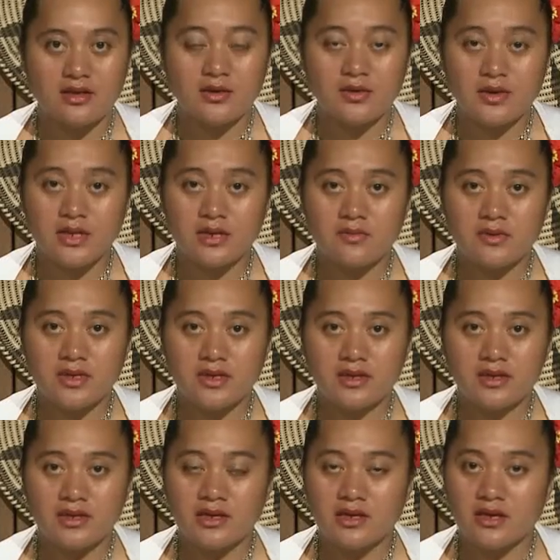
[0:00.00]
Good
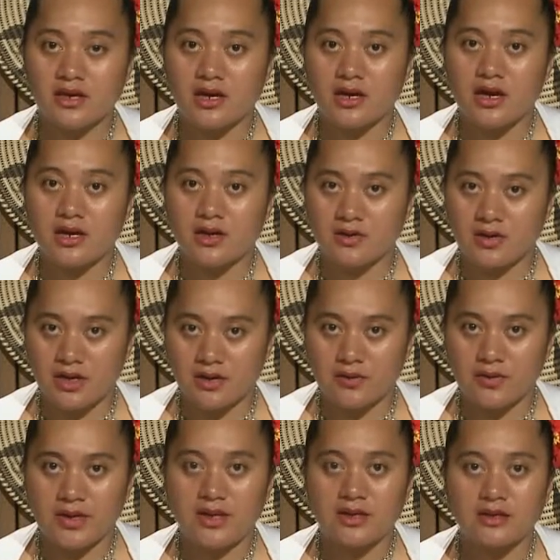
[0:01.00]
evening. Here are our
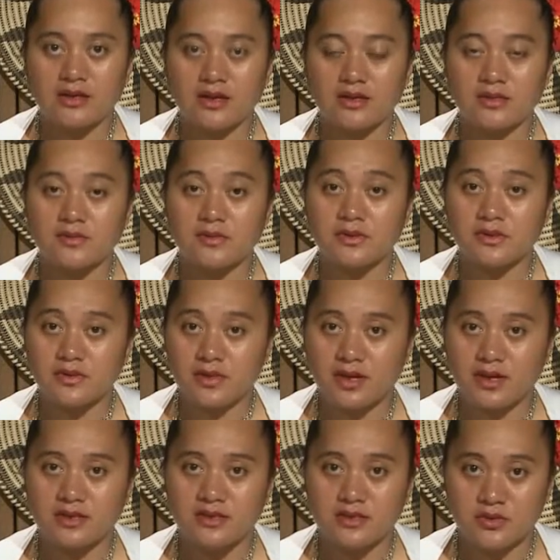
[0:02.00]
headlines for
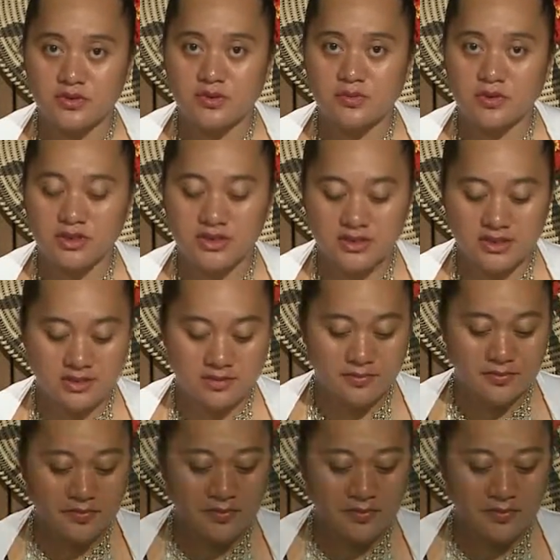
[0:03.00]
tonight's news bulletin.